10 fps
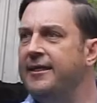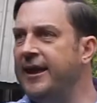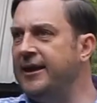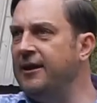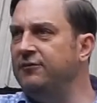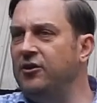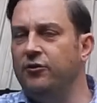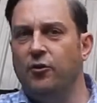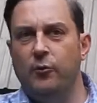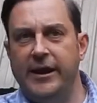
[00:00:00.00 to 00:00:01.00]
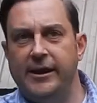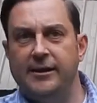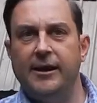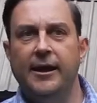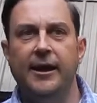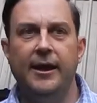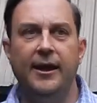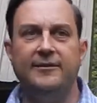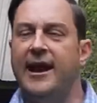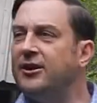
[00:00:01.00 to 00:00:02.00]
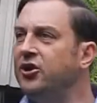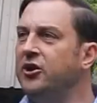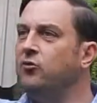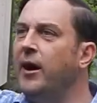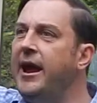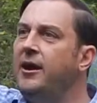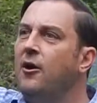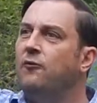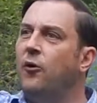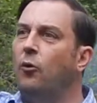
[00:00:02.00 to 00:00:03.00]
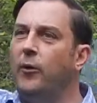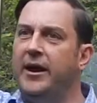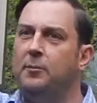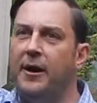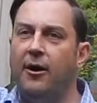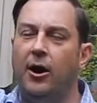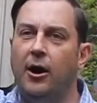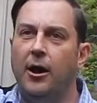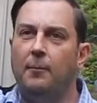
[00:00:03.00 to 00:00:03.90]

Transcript: that gives you the wheat is actually great for wind power.